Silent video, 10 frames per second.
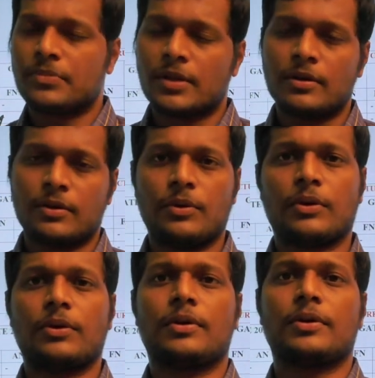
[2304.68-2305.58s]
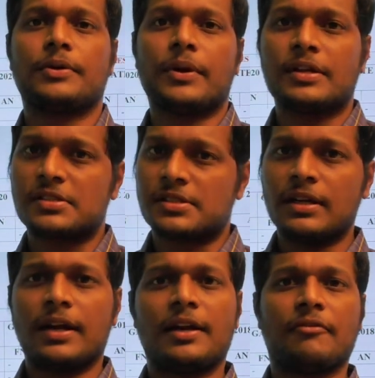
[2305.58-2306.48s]
you, you, you can still
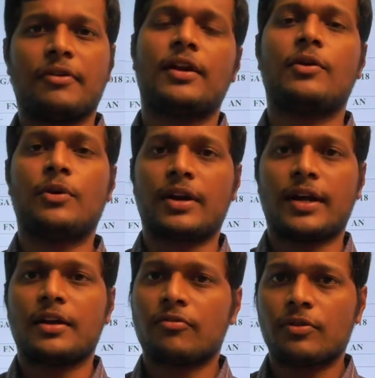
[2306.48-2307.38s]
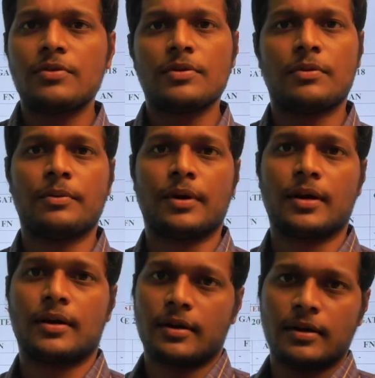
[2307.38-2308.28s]
get a very good rank if you
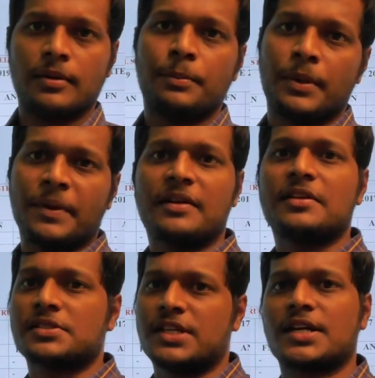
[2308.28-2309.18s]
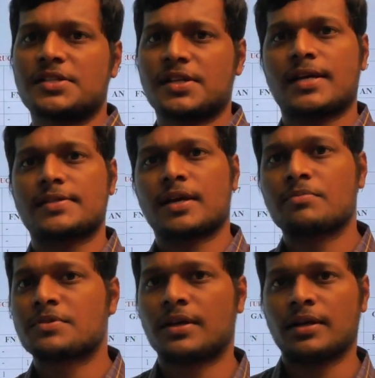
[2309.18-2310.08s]
uh, prepare the strategy as I
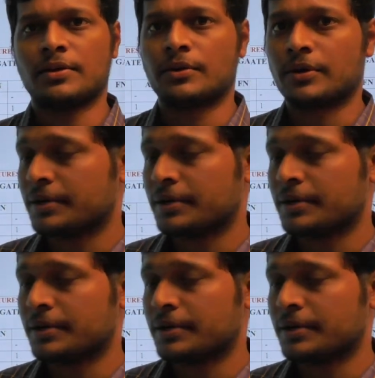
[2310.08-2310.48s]
am saying okay